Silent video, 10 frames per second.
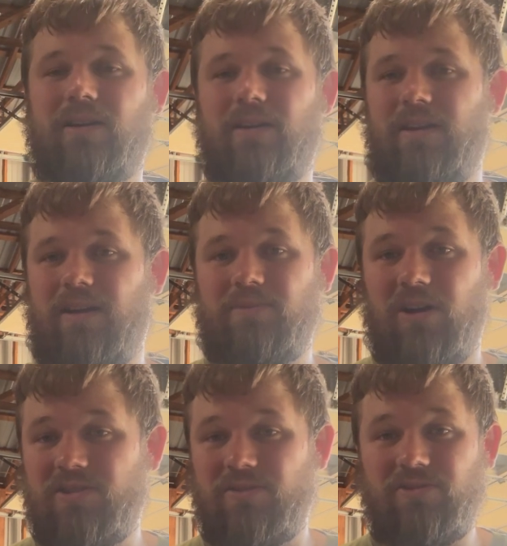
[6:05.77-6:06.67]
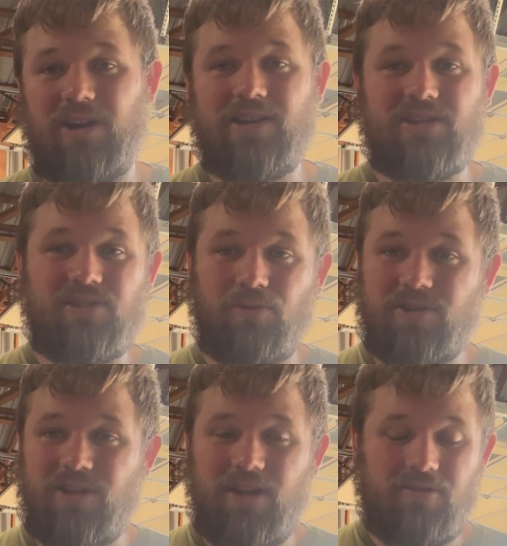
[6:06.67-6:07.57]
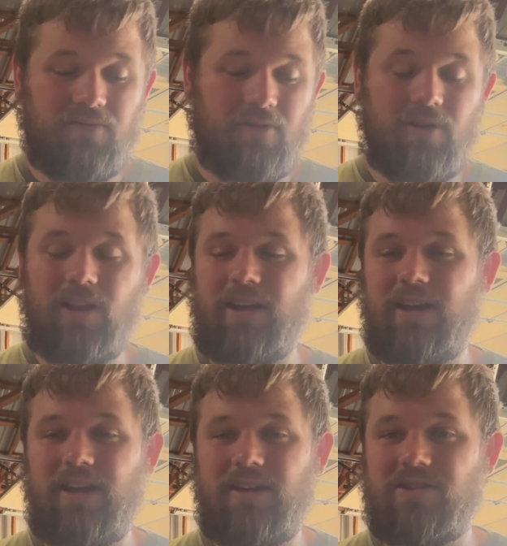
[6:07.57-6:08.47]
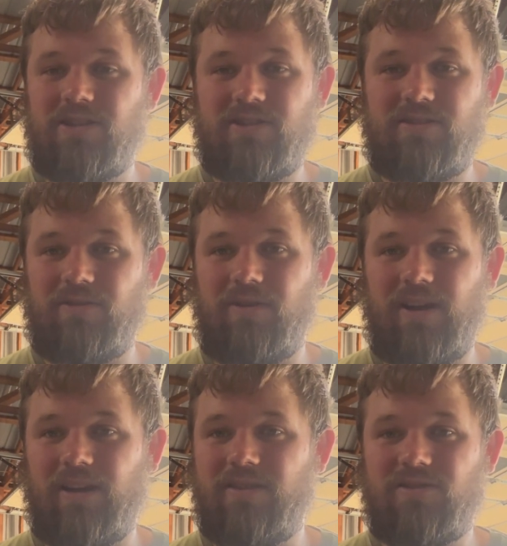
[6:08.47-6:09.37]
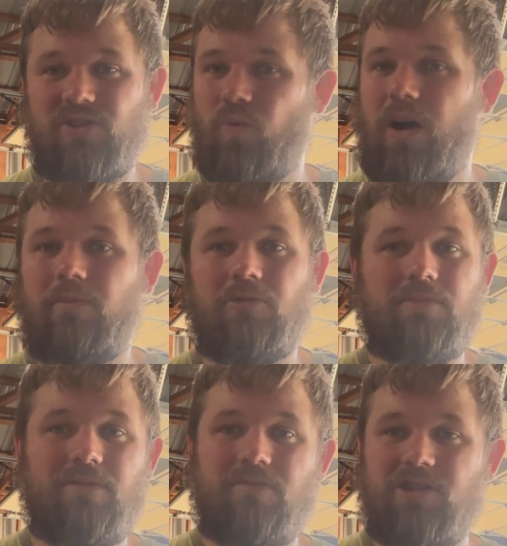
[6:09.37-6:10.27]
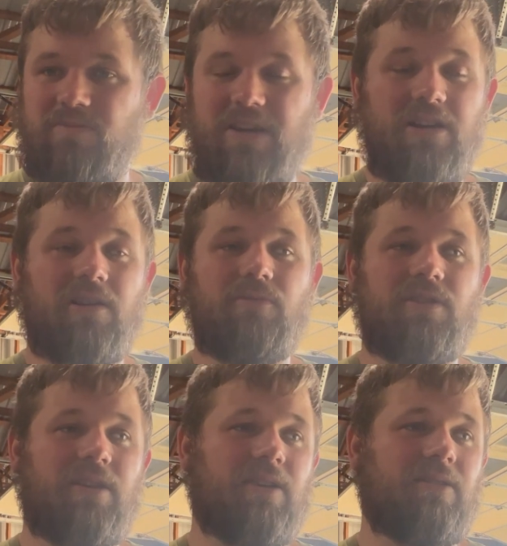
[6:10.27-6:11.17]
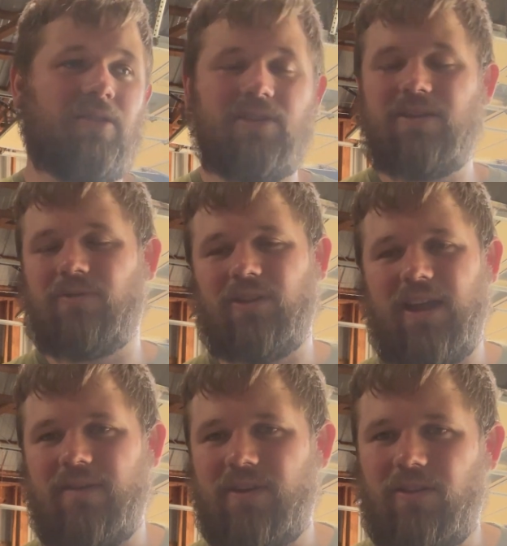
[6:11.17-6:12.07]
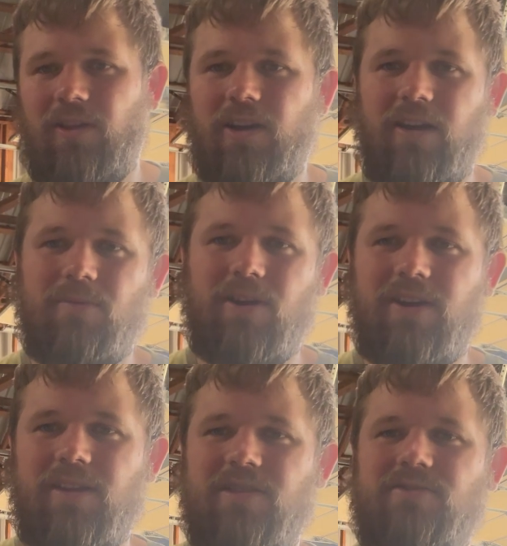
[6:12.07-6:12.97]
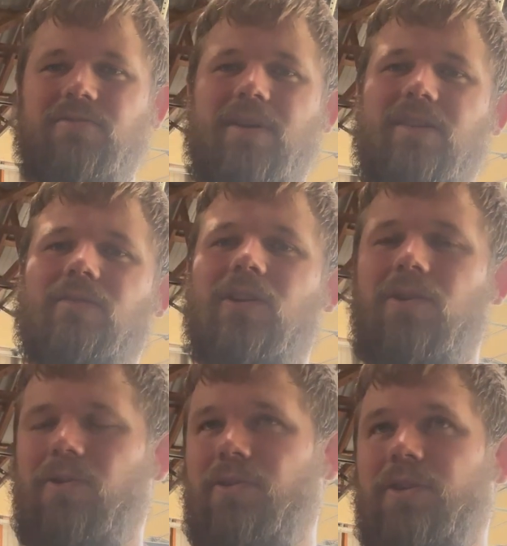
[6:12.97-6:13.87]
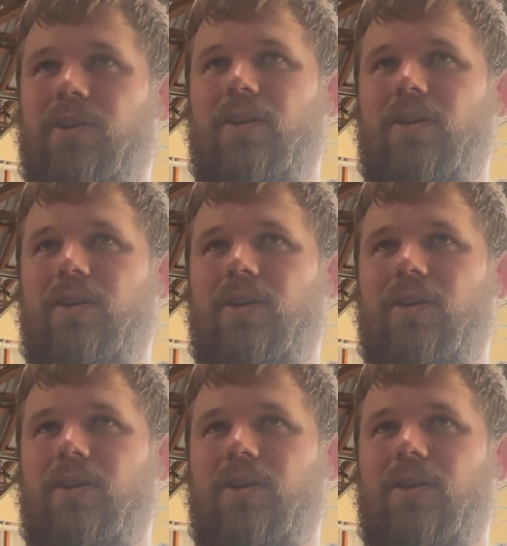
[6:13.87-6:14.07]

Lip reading: I've also tried to source another 4L80E just so I can swap them and just be done with it. Didn't really have any luck. Everybody thinks they're made of gold.